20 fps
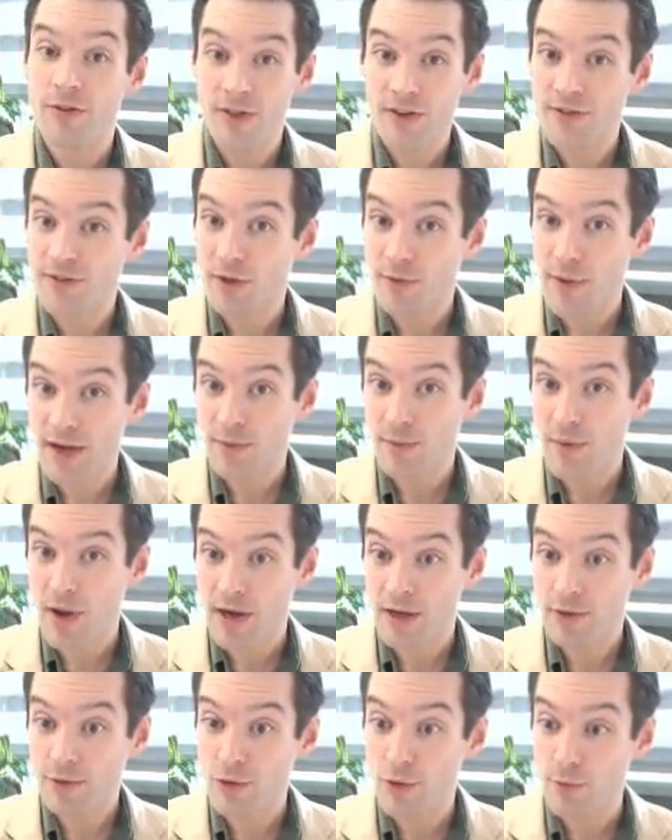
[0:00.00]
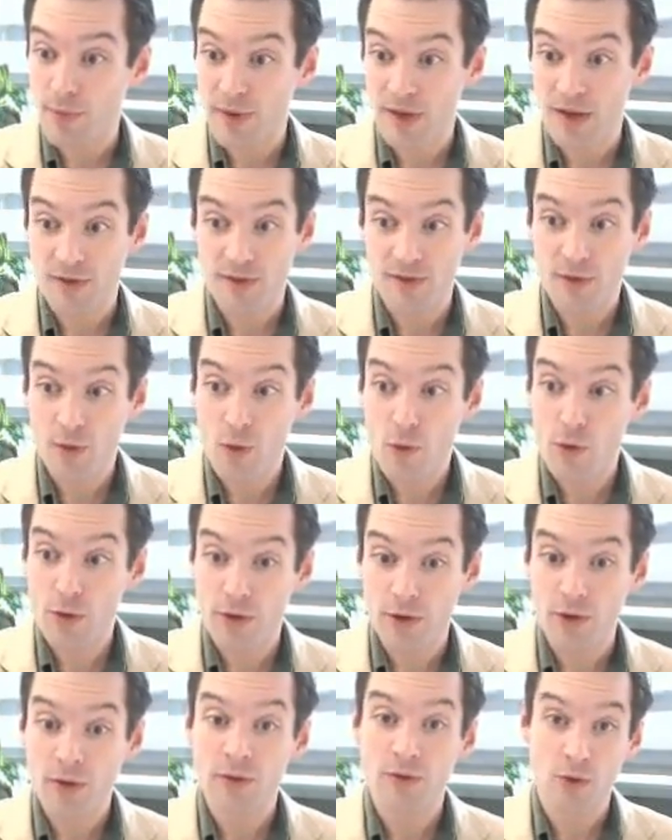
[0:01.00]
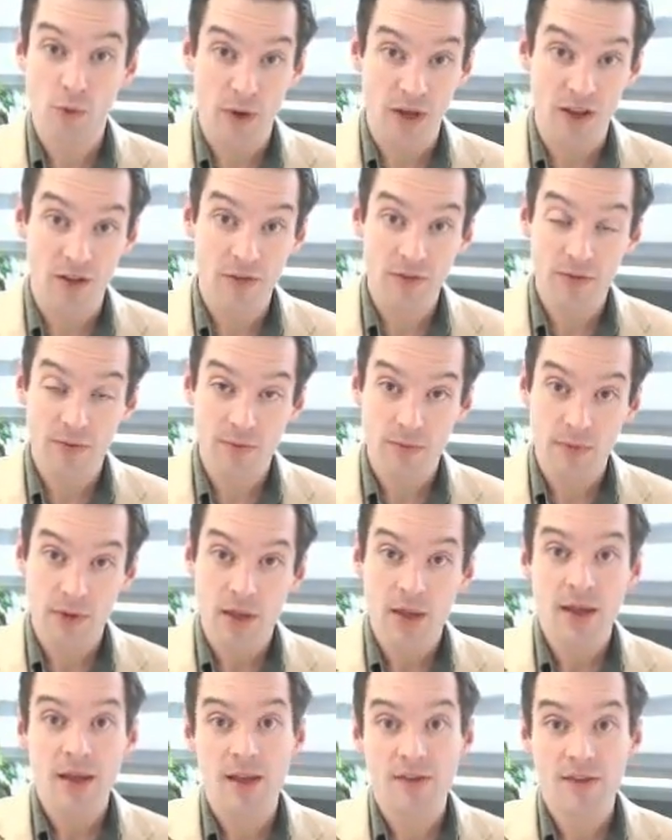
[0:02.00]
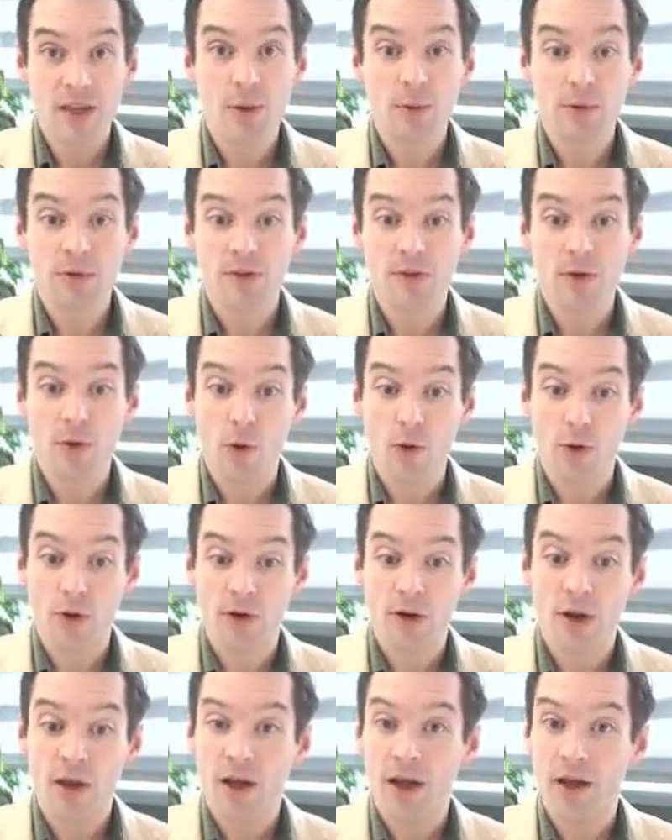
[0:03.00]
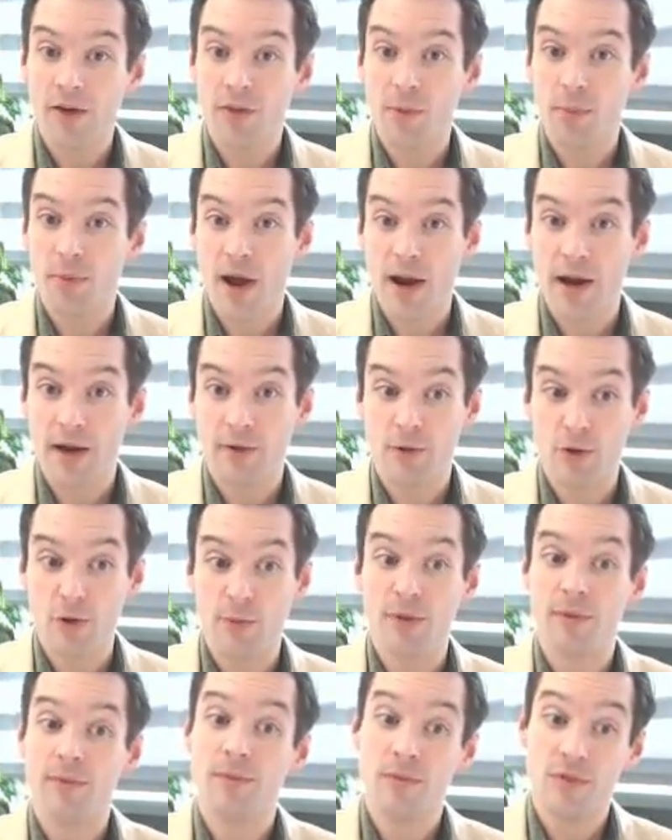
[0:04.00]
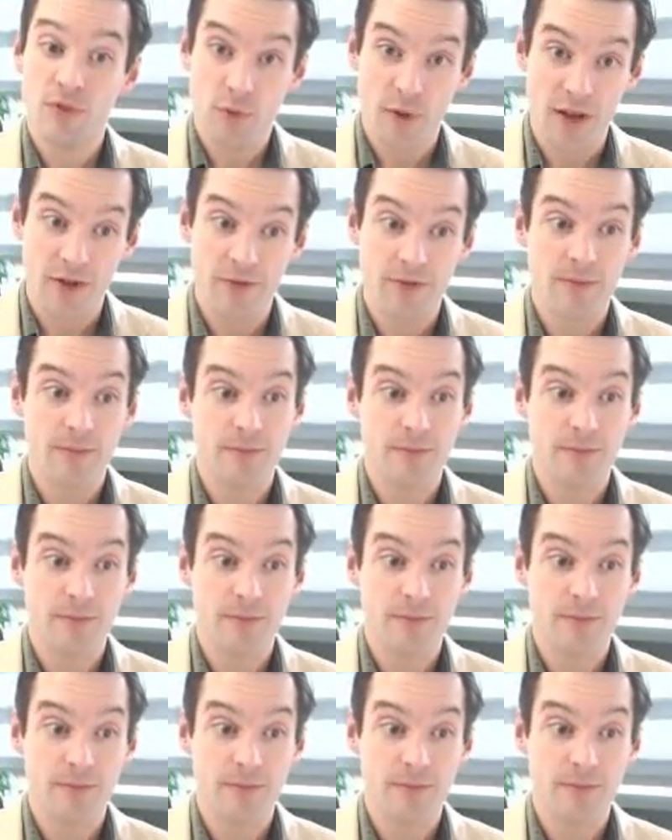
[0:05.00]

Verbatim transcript: this direct product group because its order, 12, is equal to the order of the product group, 12.